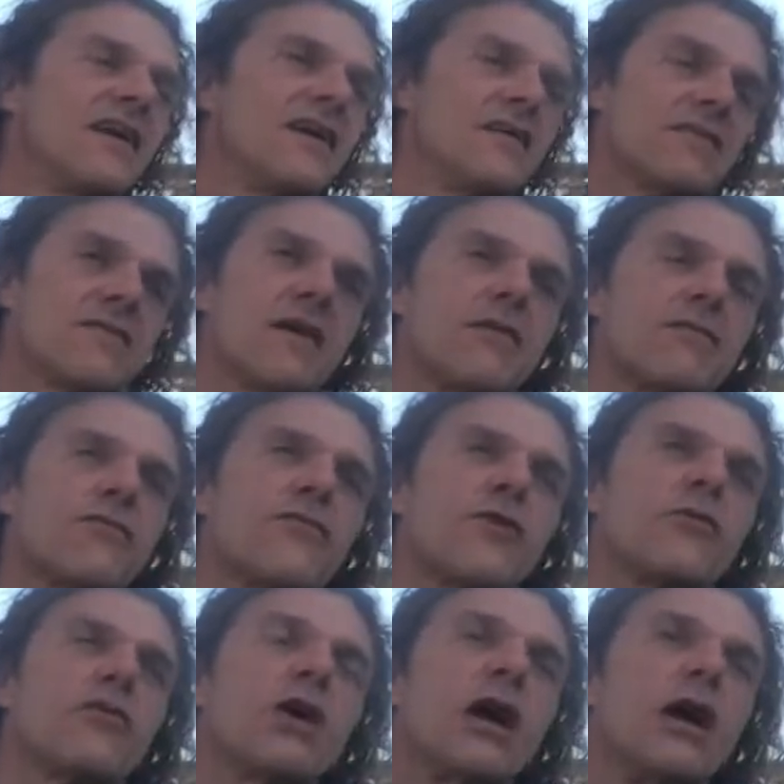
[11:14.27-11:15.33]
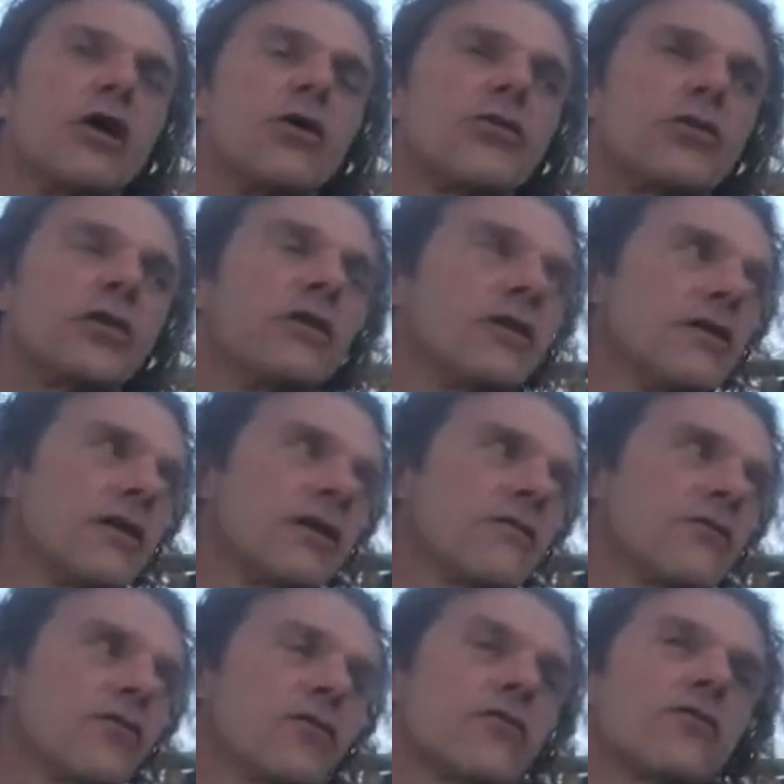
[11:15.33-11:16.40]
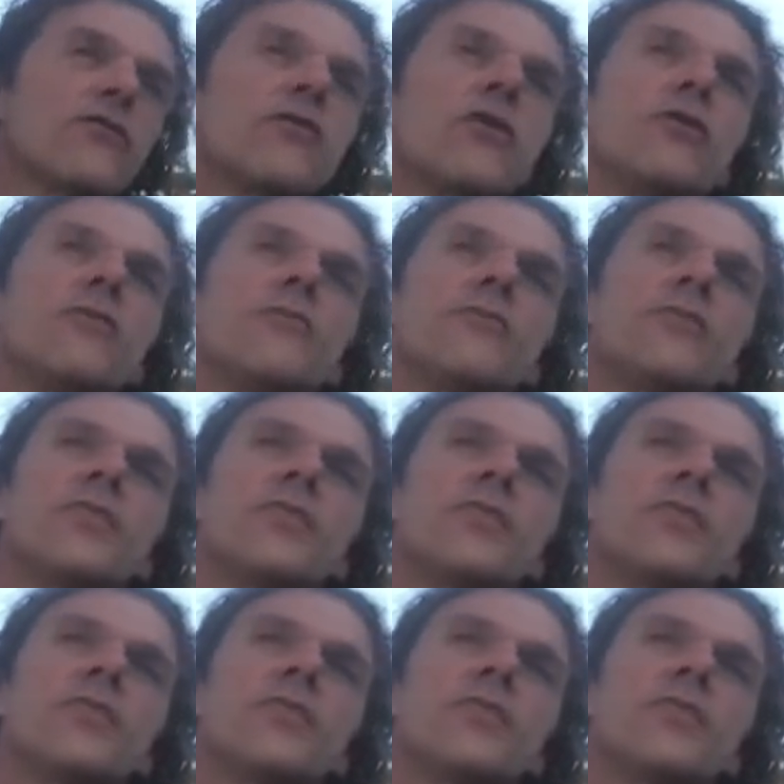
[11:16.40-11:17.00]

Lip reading: It sounds very healthy, that first of all.